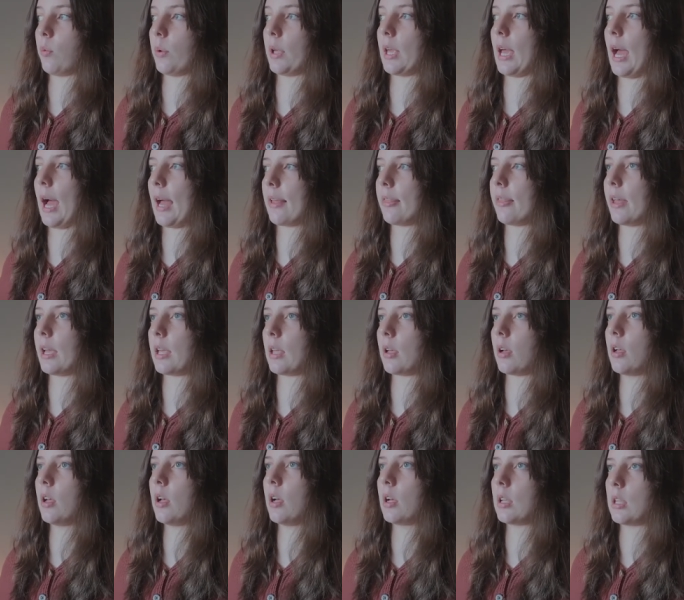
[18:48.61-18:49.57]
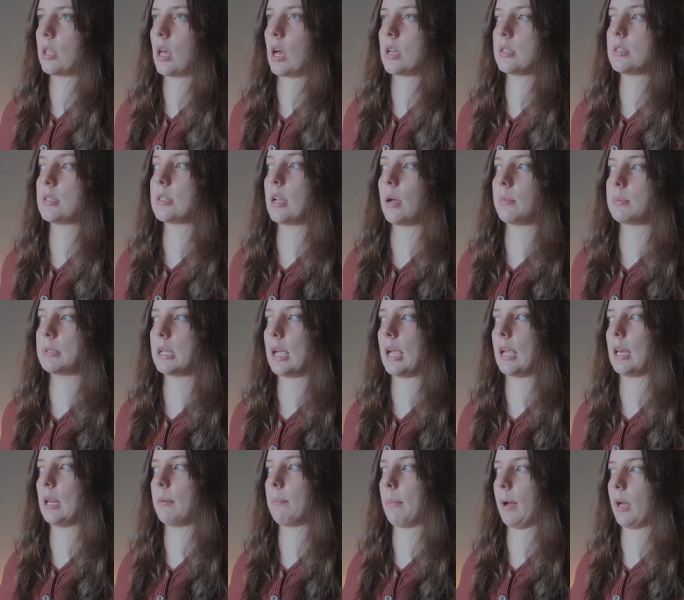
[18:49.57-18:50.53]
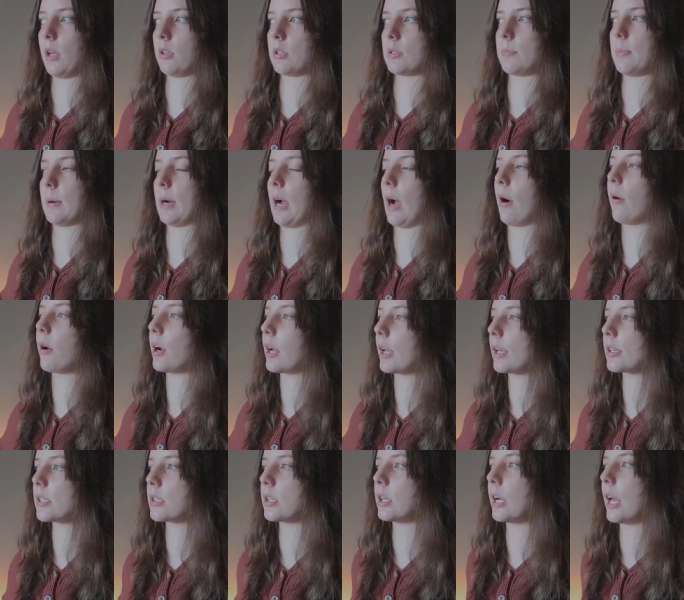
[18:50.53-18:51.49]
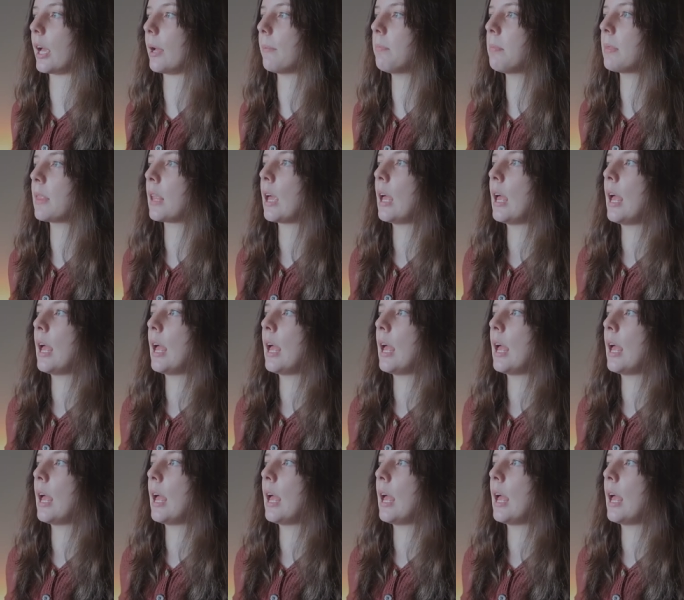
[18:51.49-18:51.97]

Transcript: We had like gusts up to 80 miles per hour yesterday.